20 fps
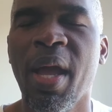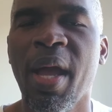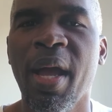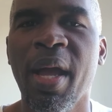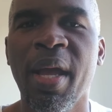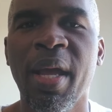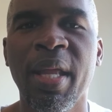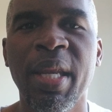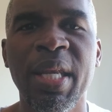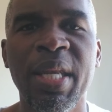
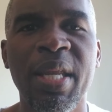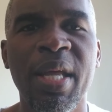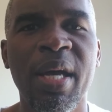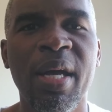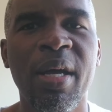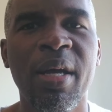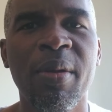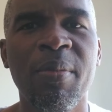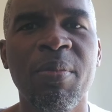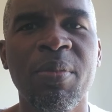and
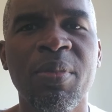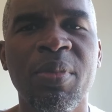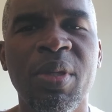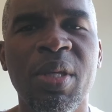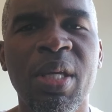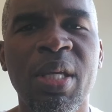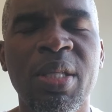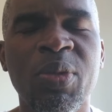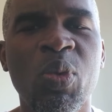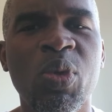
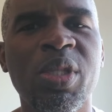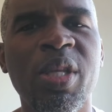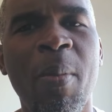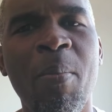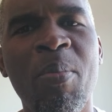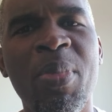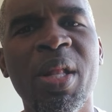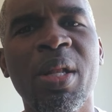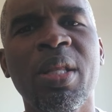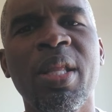it was a
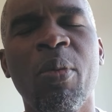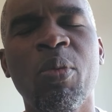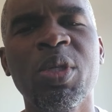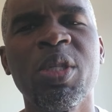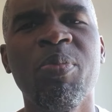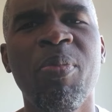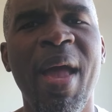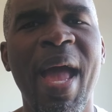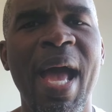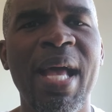bill that
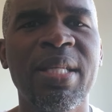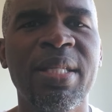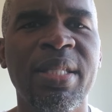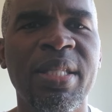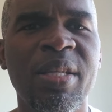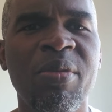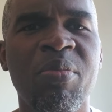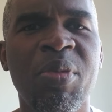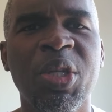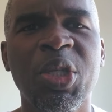was
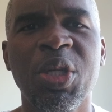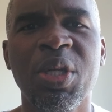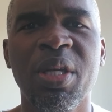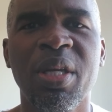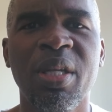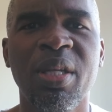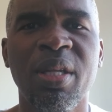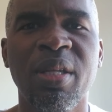passed in Michigan.